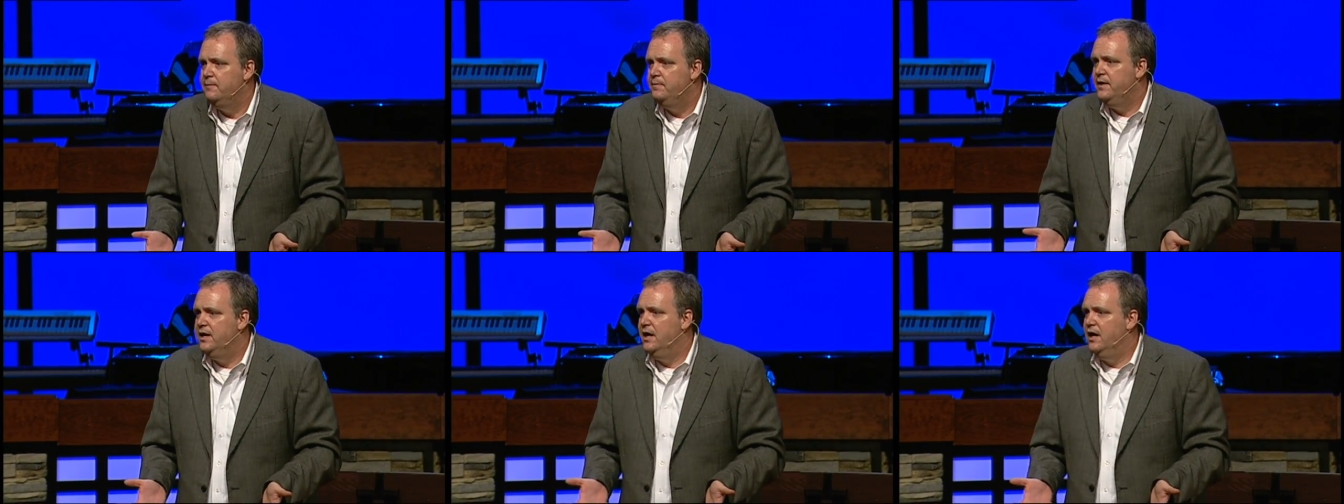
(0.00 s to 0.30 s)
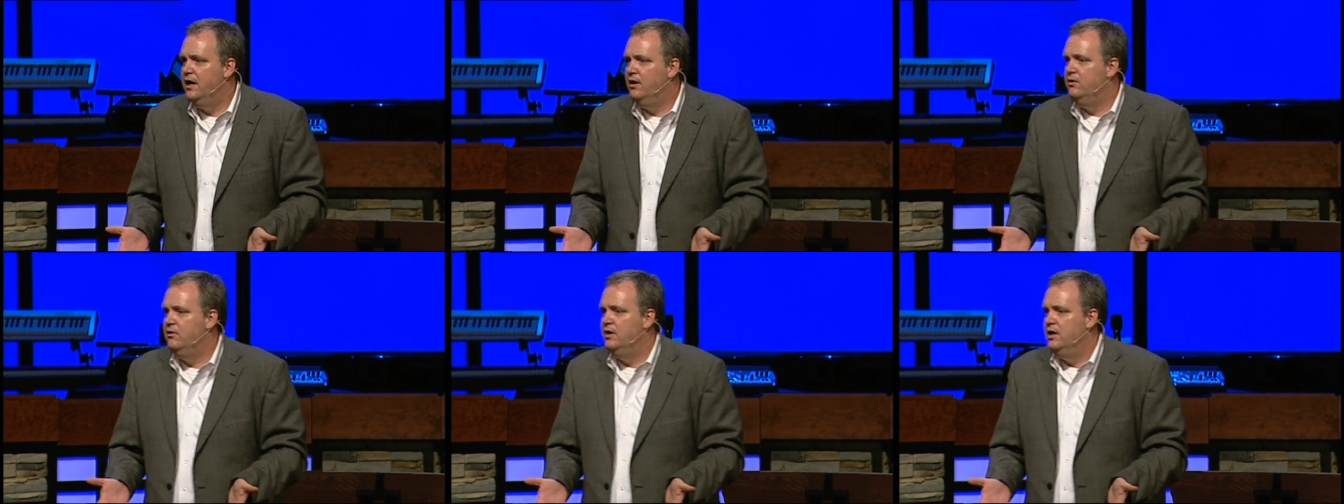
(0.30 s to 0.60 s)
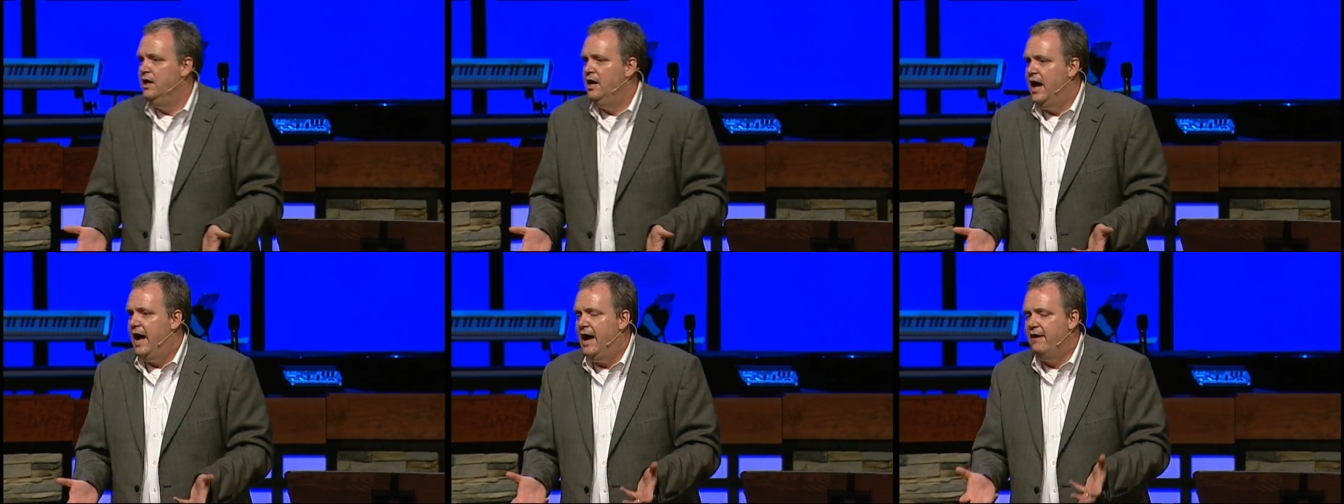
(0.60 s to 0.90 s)
you know,
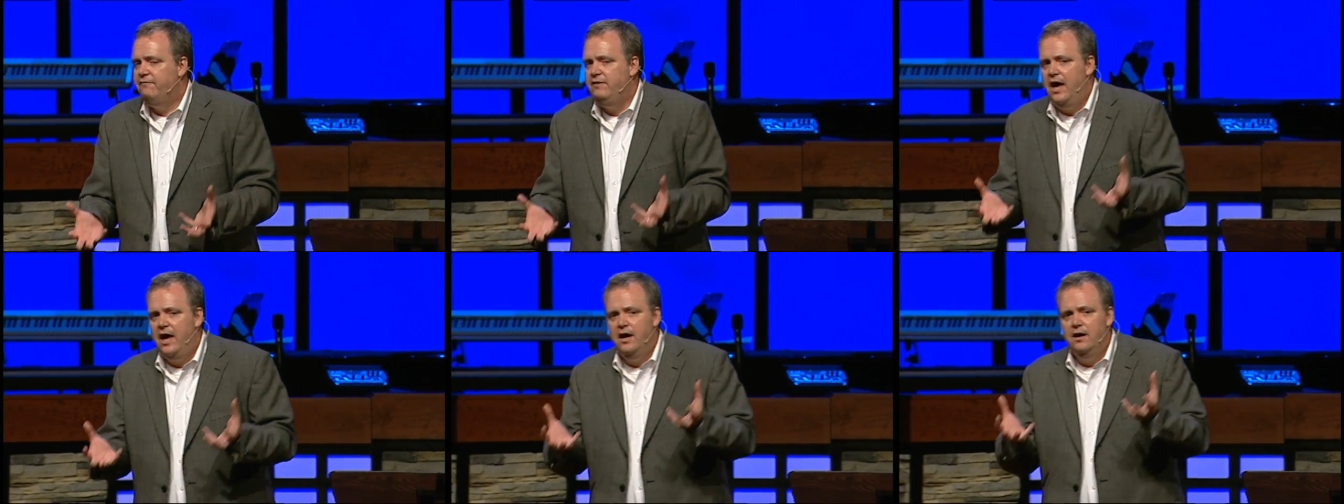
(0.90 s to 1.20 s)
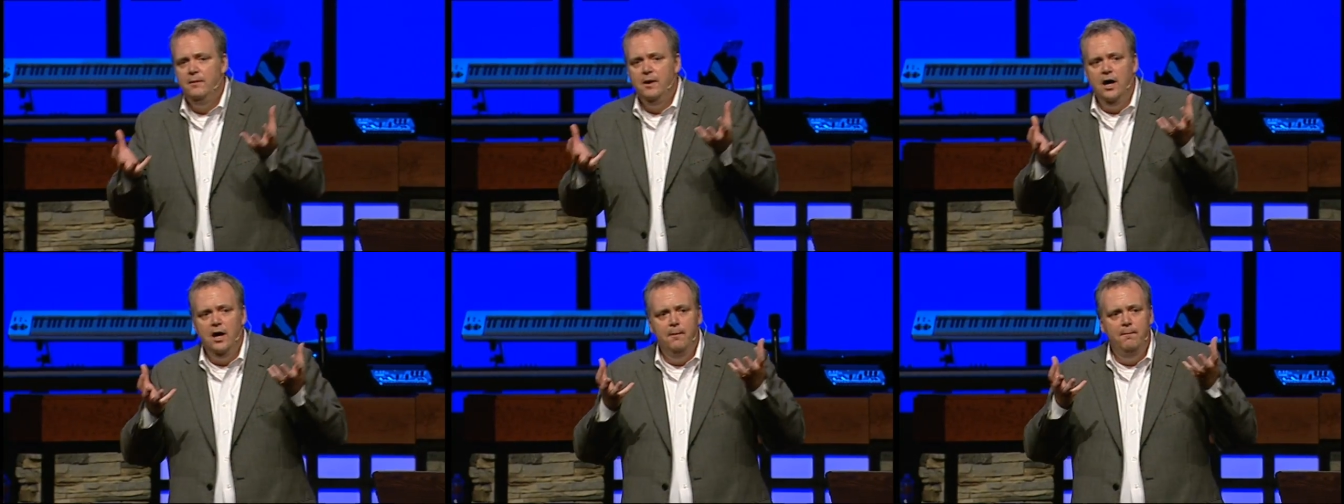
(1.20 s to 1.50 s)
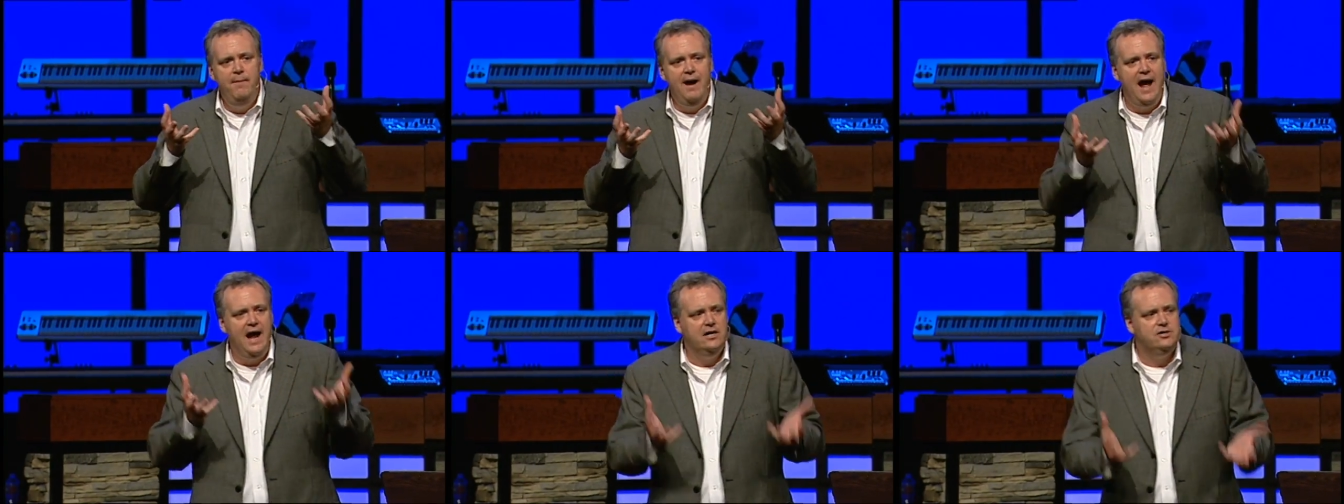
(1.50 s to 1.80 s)
I've got a, a
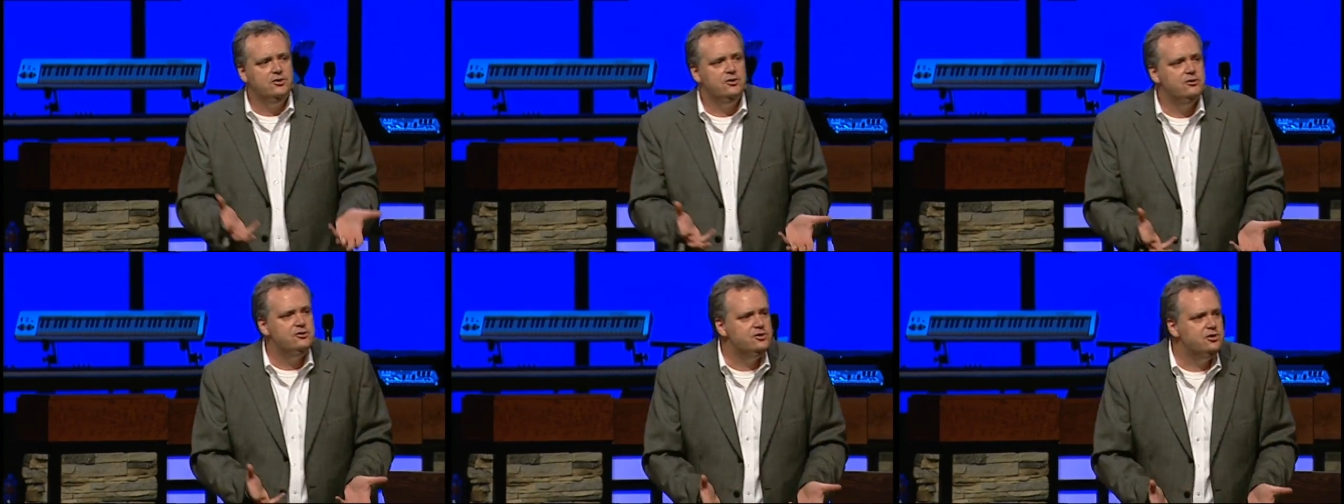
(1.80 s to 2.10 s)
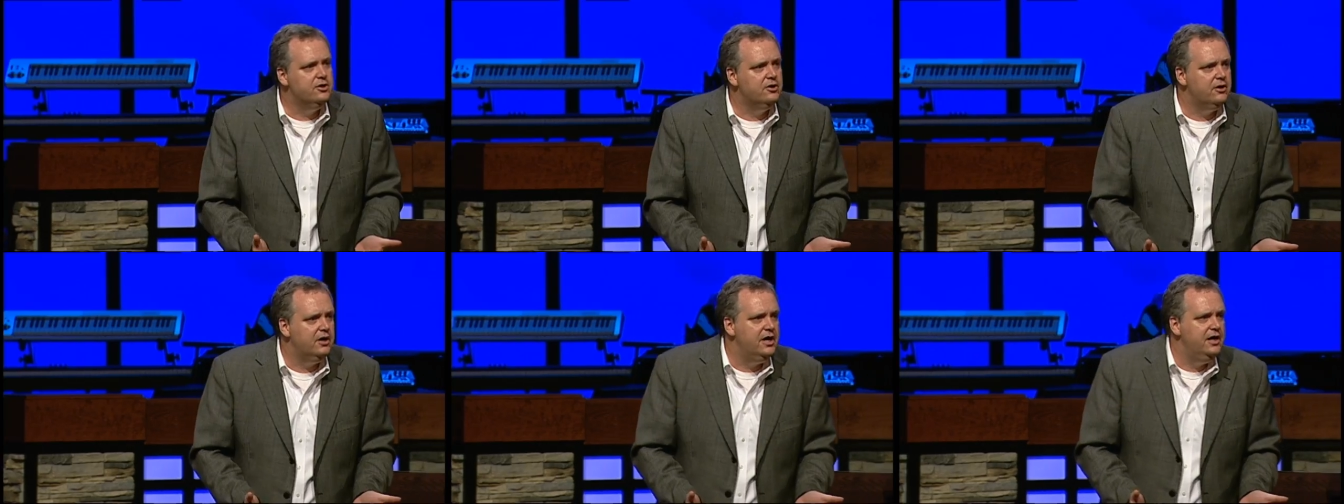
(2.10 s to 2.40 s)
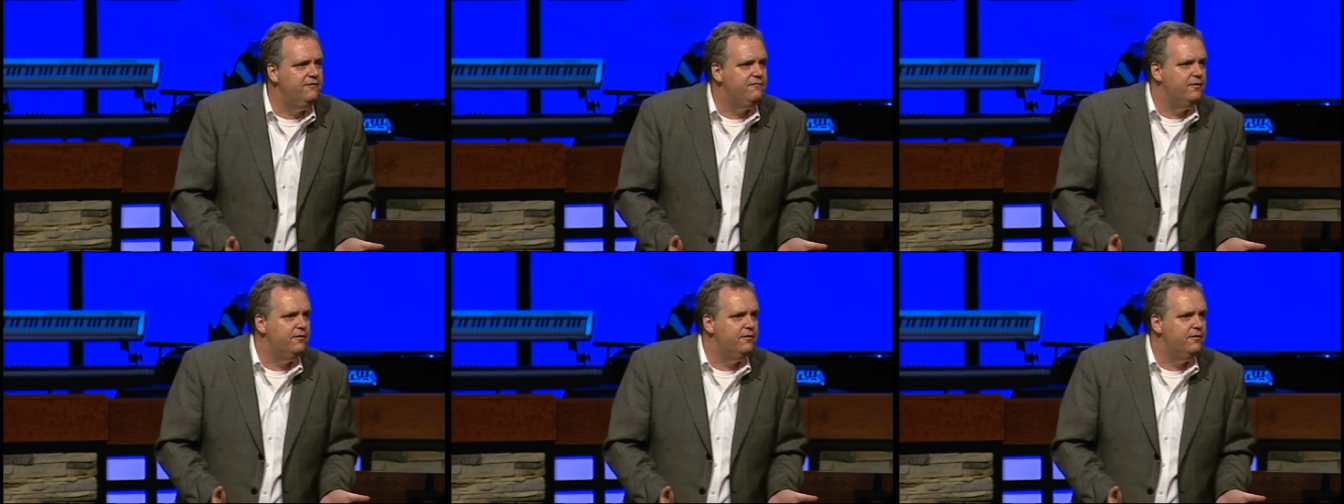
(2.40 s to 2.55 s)
bachelor's degree